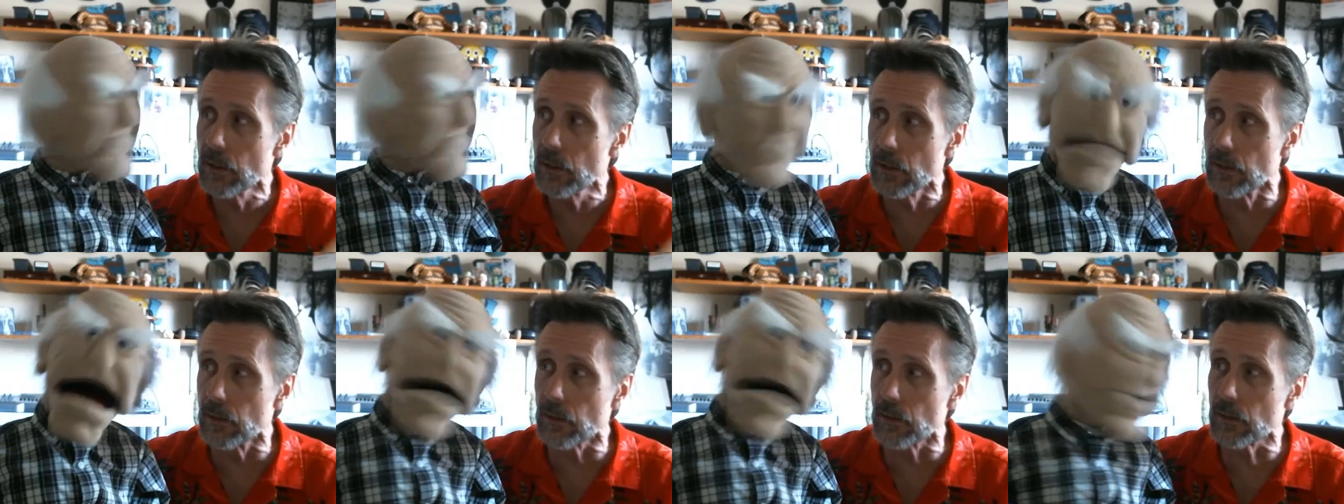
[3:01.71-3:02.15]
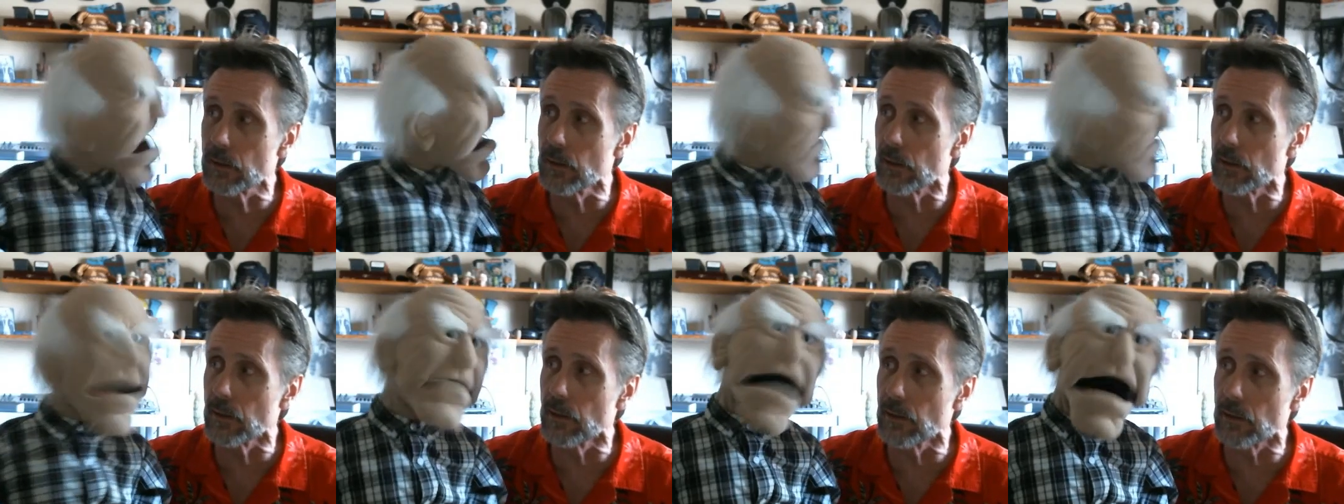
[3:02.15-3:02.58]
No,
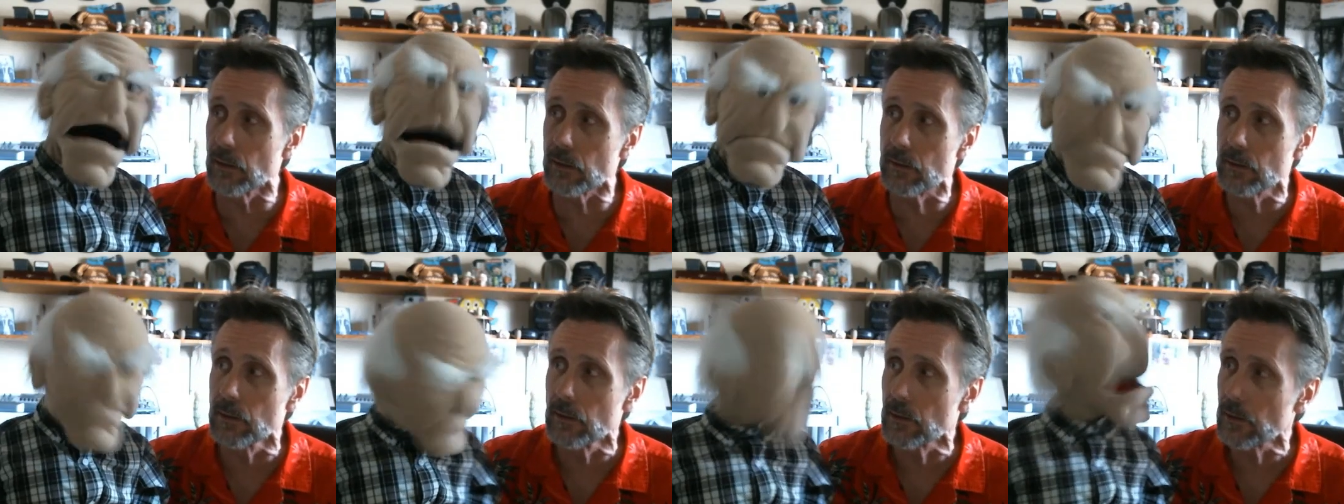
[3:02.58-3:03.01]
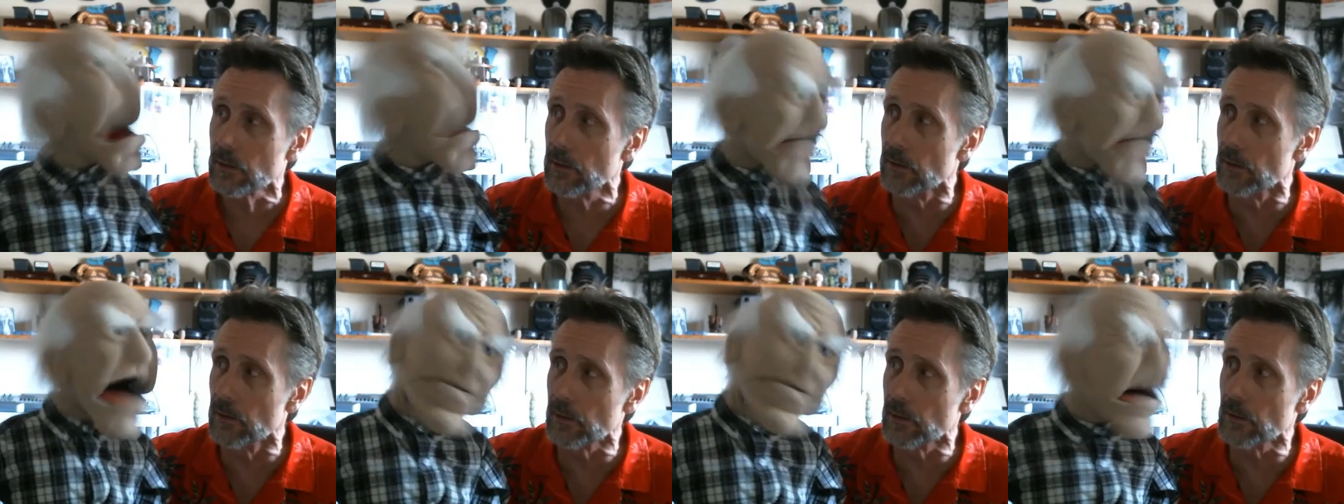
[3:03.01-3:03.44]
dumbass.
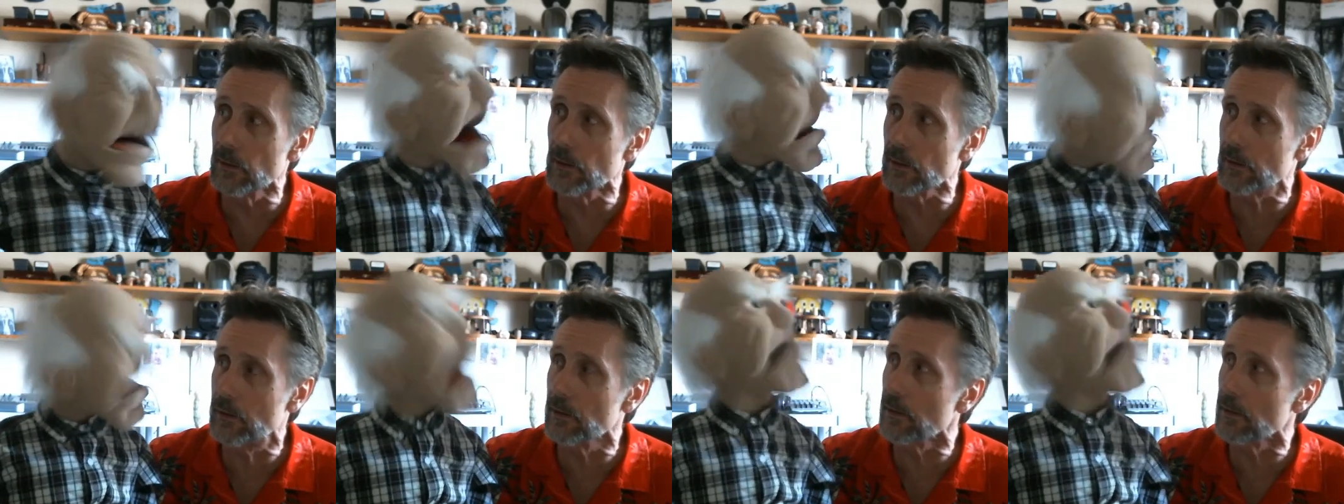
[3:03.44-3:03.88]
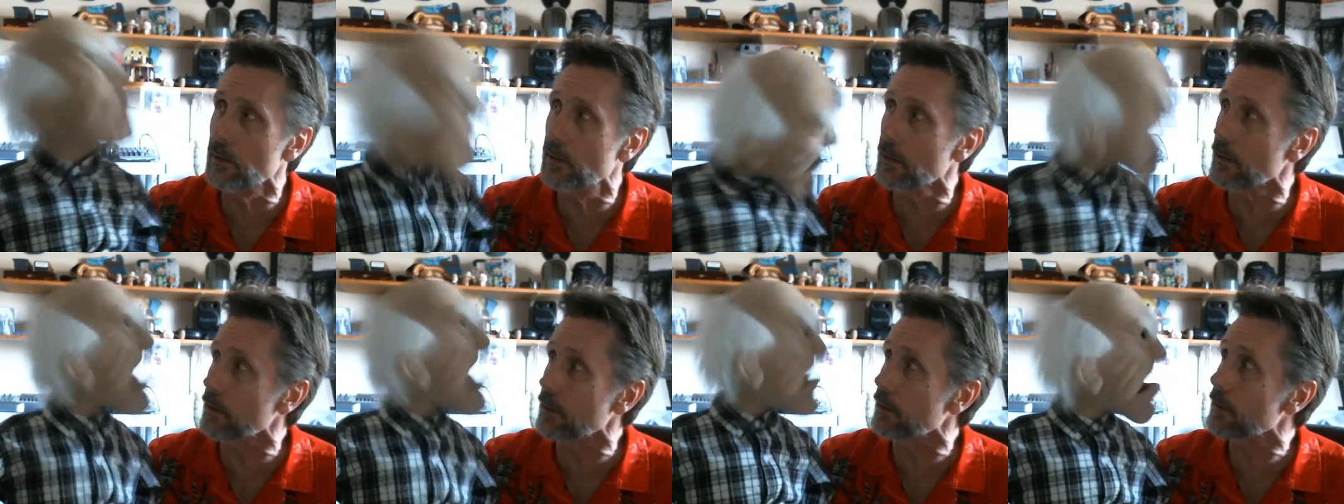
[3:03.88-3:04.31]
Tall locks and
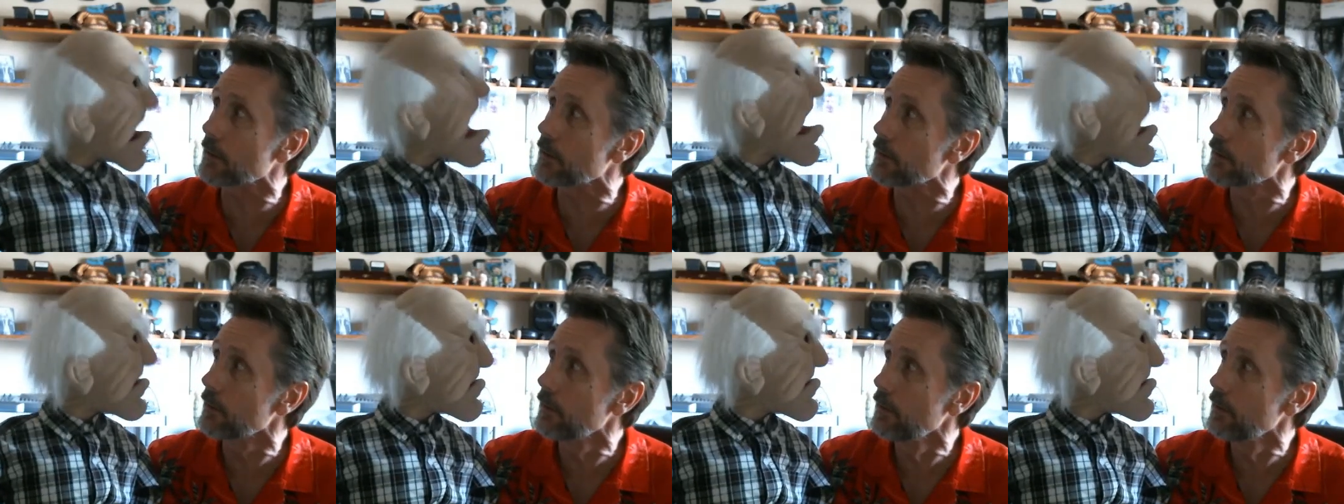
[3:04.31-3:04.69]
chicks.